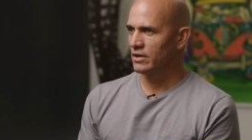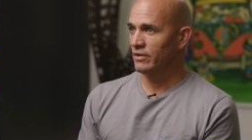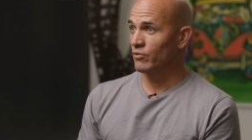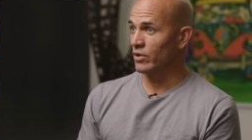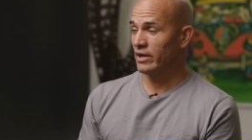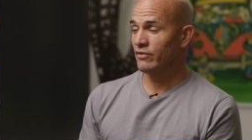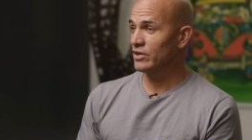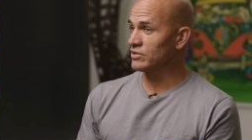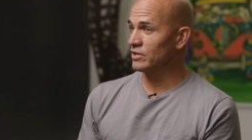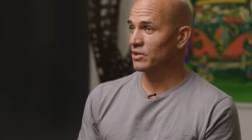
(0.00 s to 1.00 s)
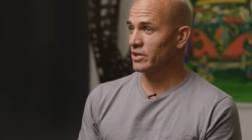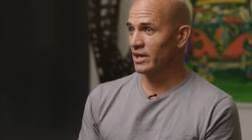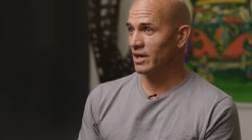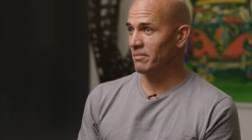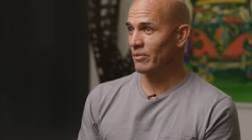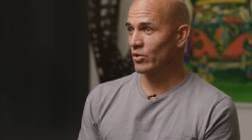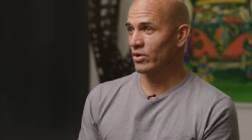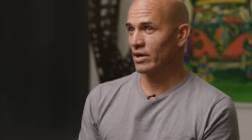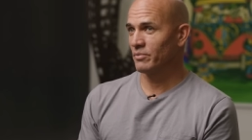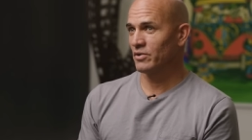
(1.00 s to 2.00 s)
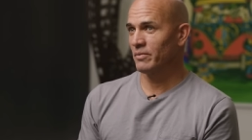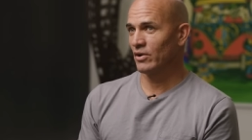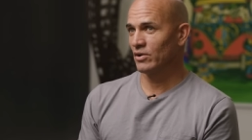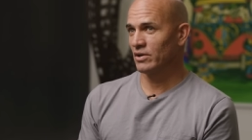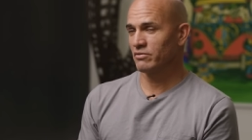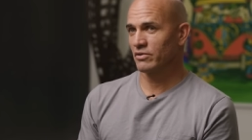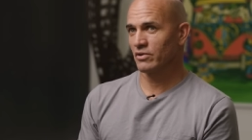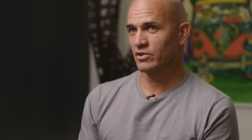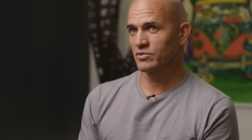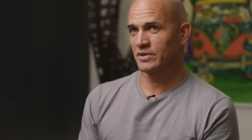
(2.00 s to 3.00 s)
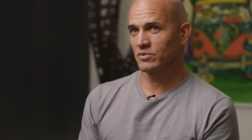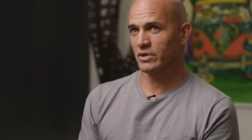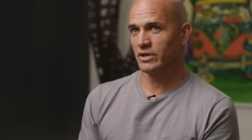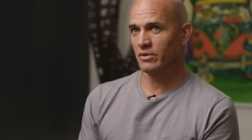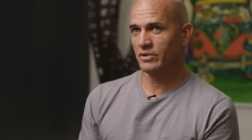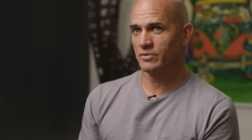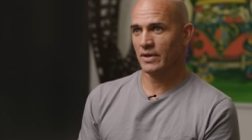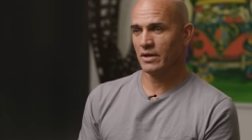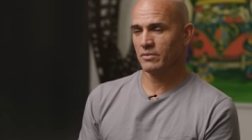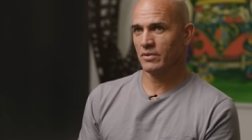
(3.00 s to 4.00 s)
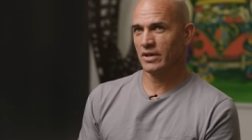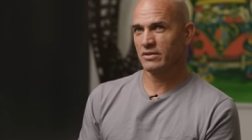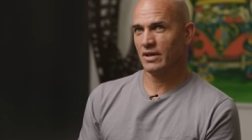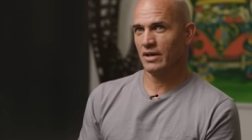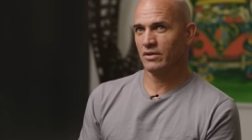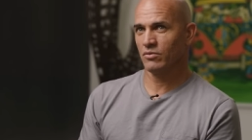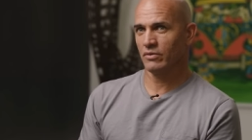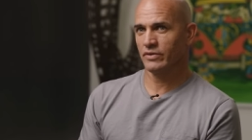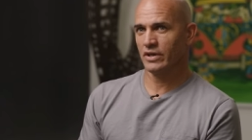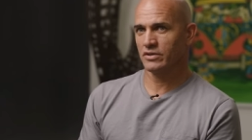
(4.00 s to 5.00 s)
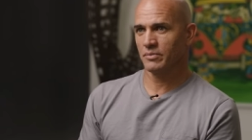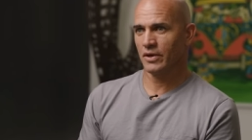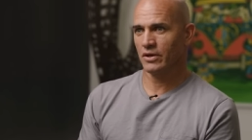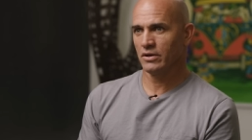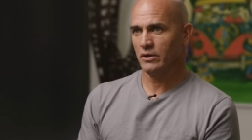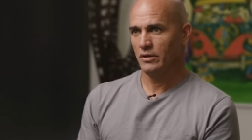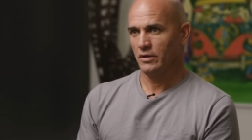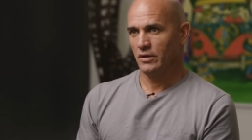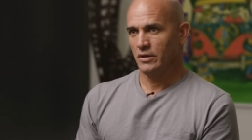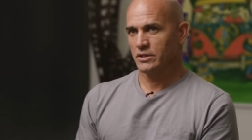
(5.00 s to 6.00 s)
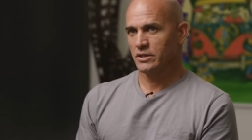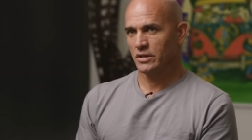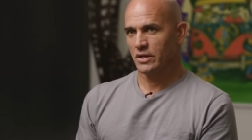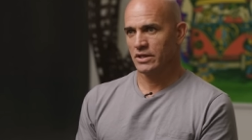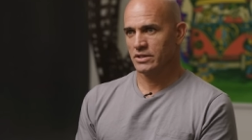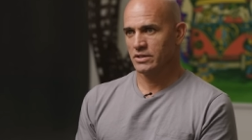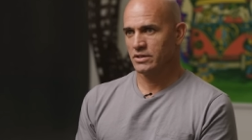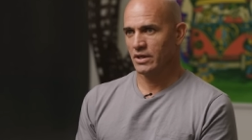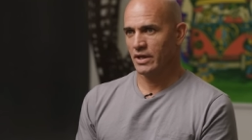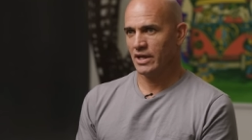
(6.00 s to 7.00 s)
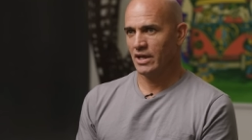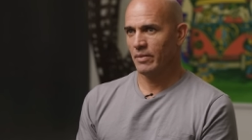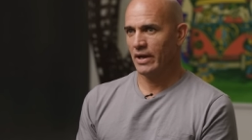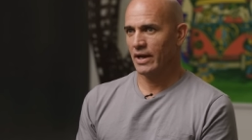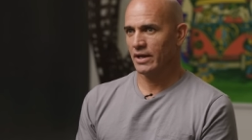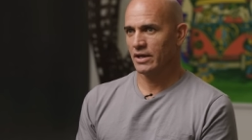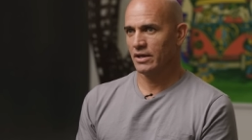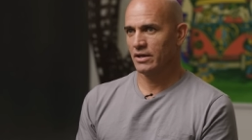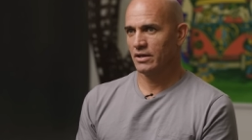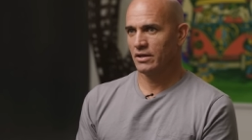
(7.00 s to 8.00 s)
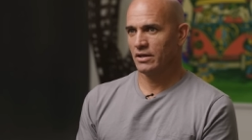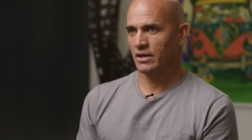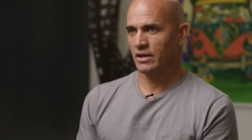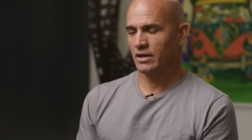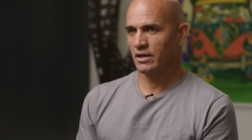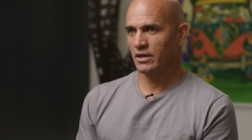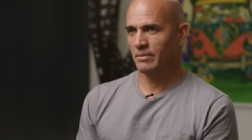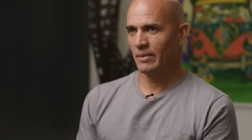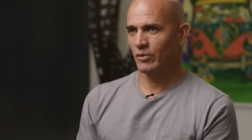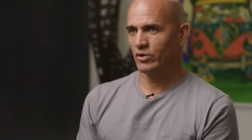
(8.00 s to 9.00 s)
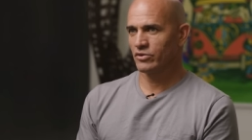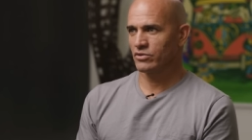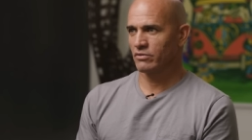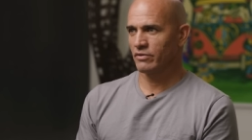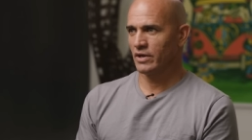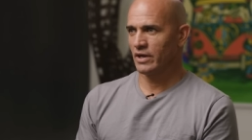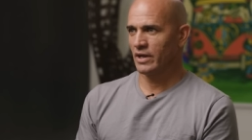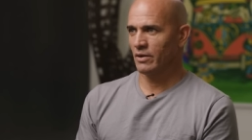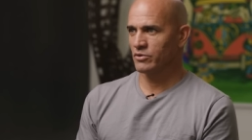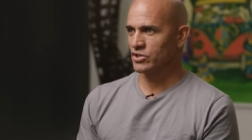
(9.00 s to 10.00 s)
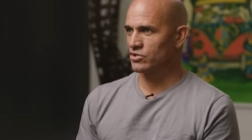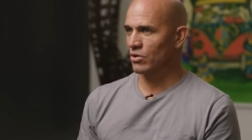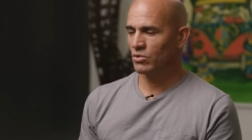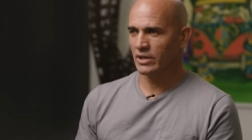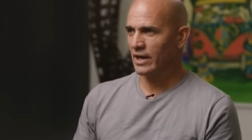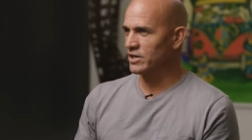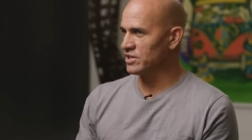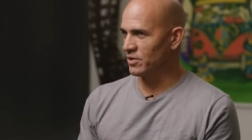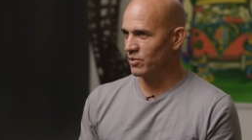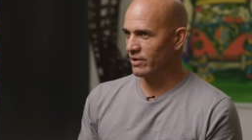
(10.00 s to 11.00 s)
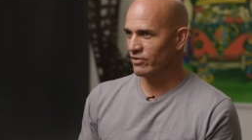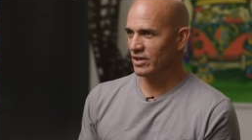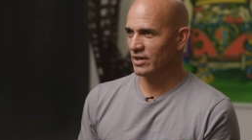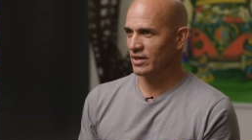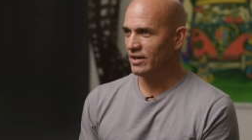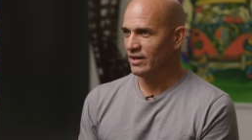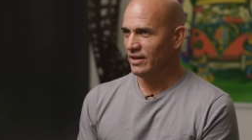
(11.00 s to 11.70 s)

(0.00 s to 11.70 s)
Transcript: even when, even as a little kid, I remember going up to Maryland for Christmas one year. We spent like 10, 12 days up there seeing cousins, and I came back and and uh, I remember going surfing, and, I was just totally out of sync with everything.